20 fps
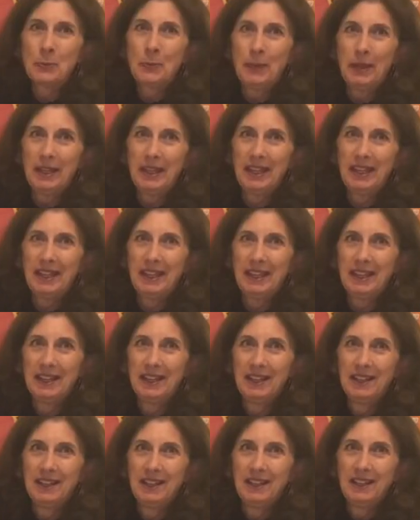B.
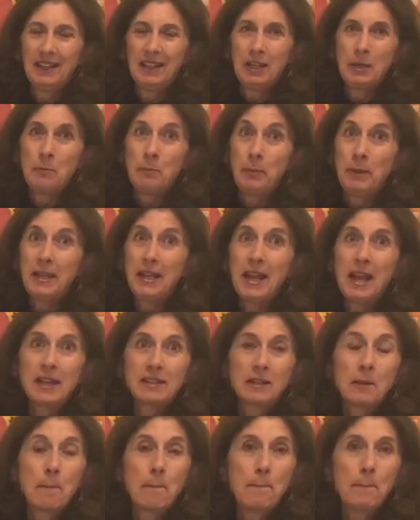And B
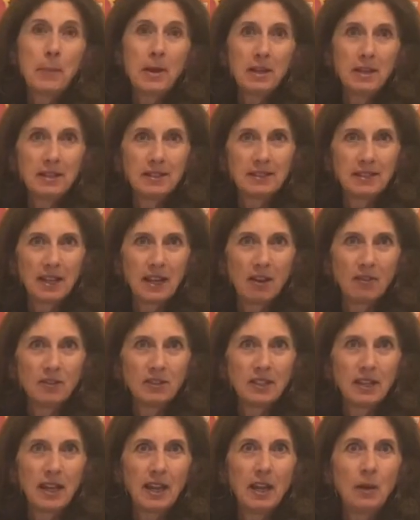has a B
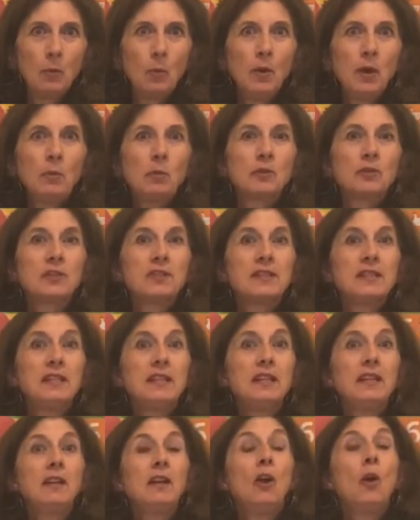sound, and we will
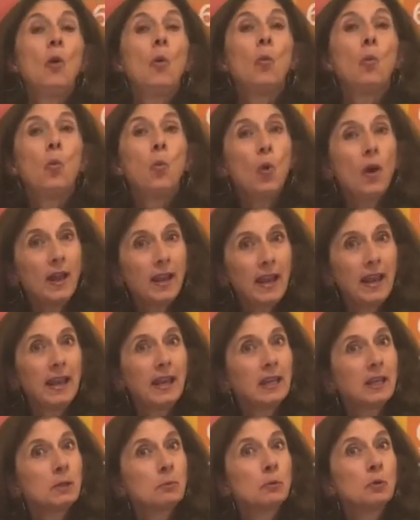see what
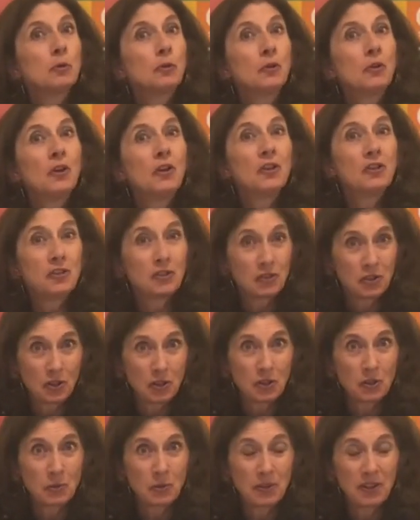animal
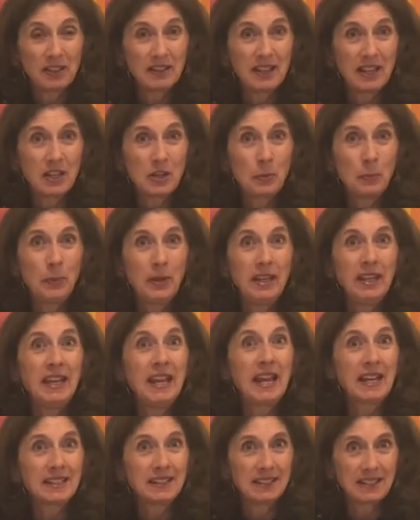starts with the letter B
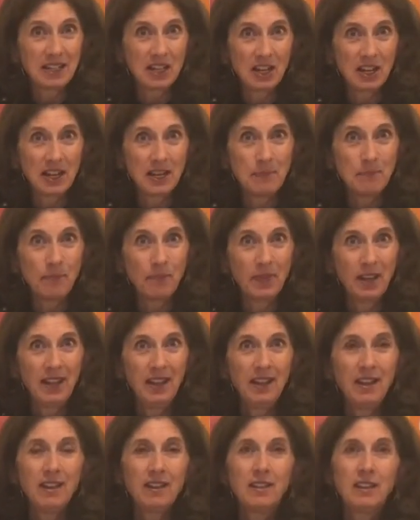next time.
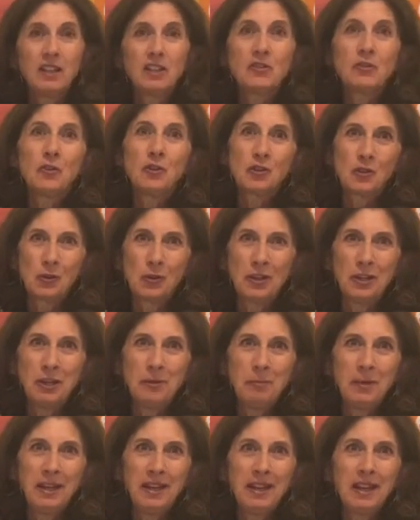Thanks for
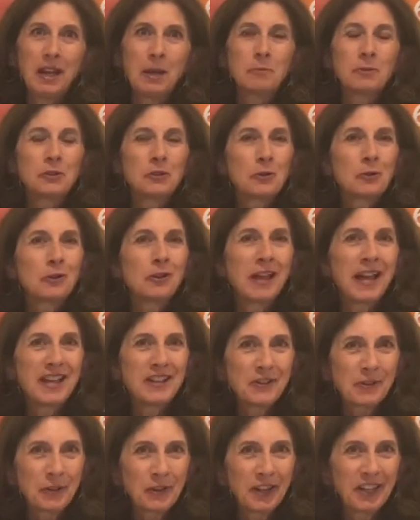joining me. I'm so
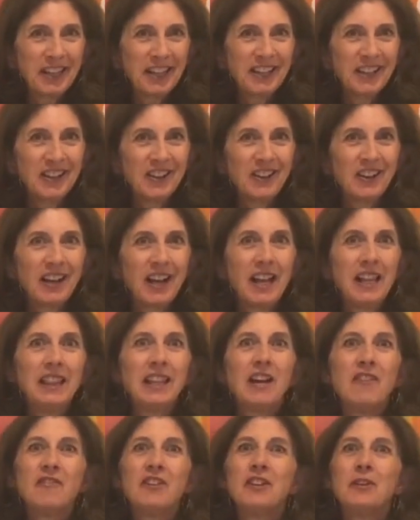glad you're here. I
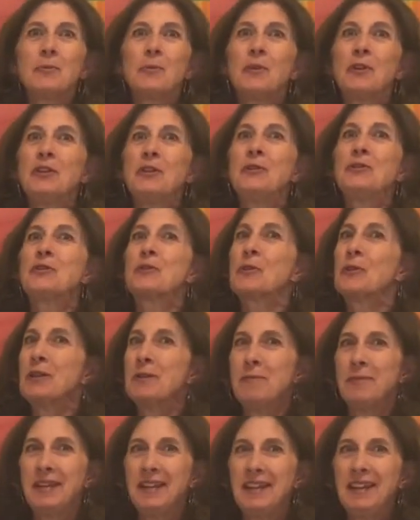love it when you
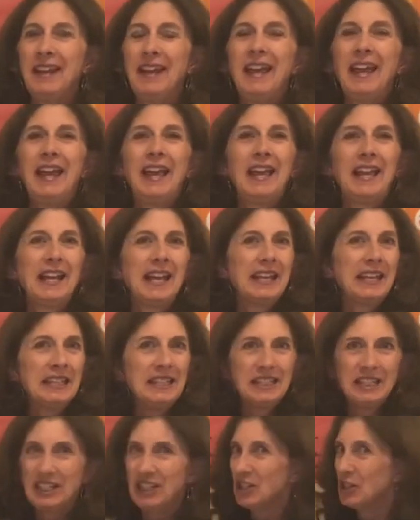join me and I can
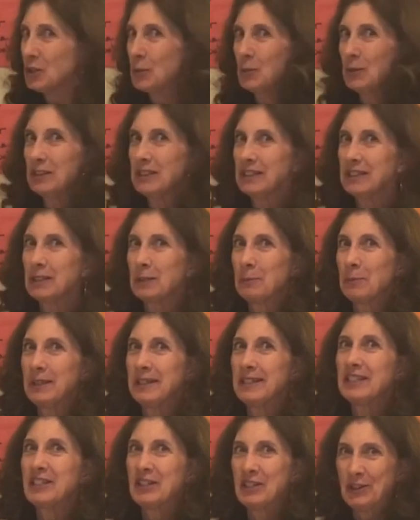teach you a little
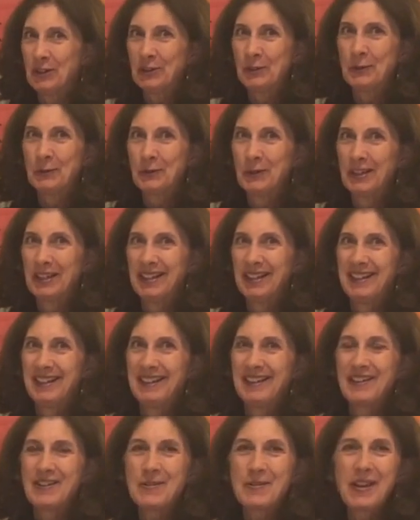bit too.
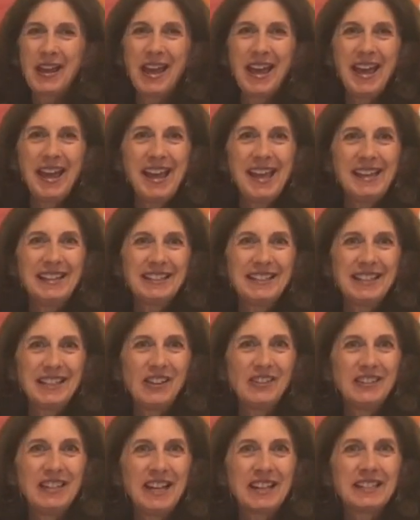Okay,
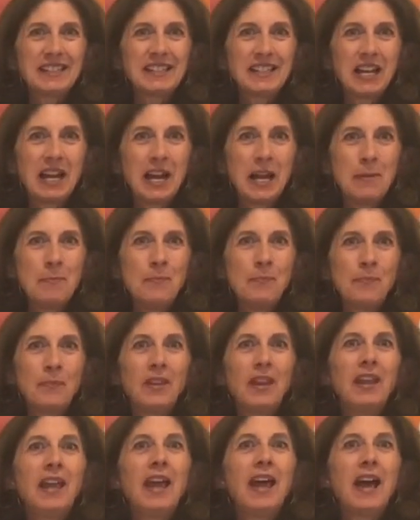until next time,
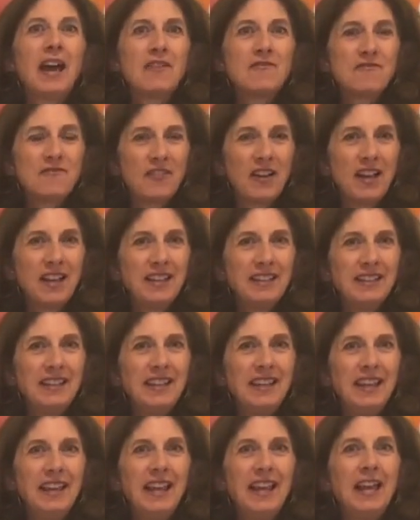have fun
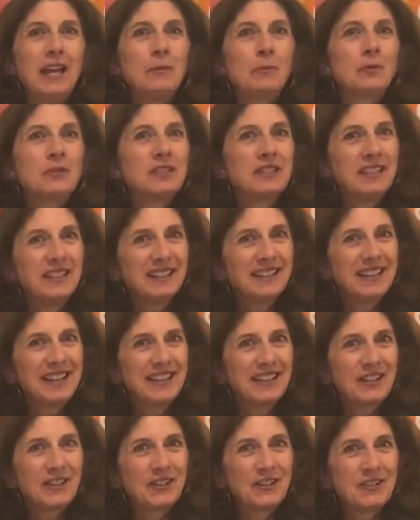and we'll see you
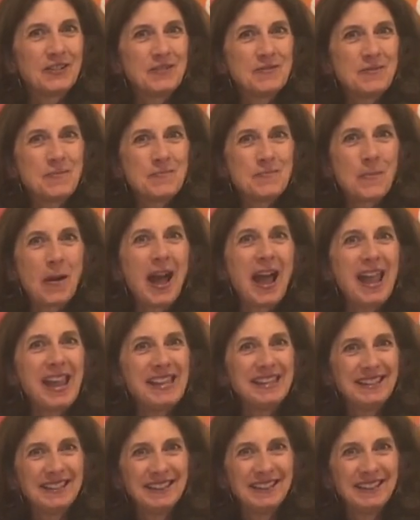later. Bye.